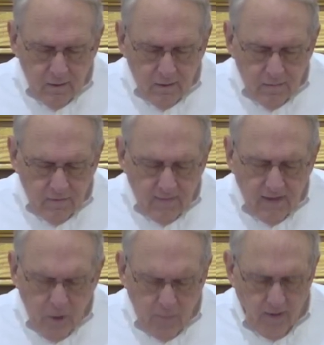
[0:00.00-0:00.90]
Father,
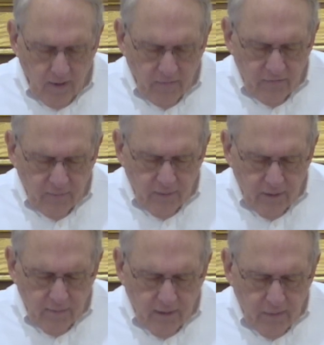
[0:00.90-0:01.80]
help us to be
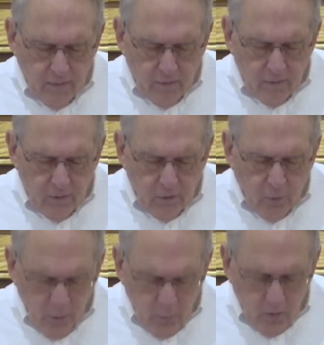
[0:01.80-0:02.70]
about
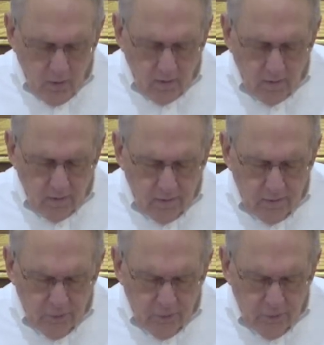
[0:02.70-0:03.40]
your work, your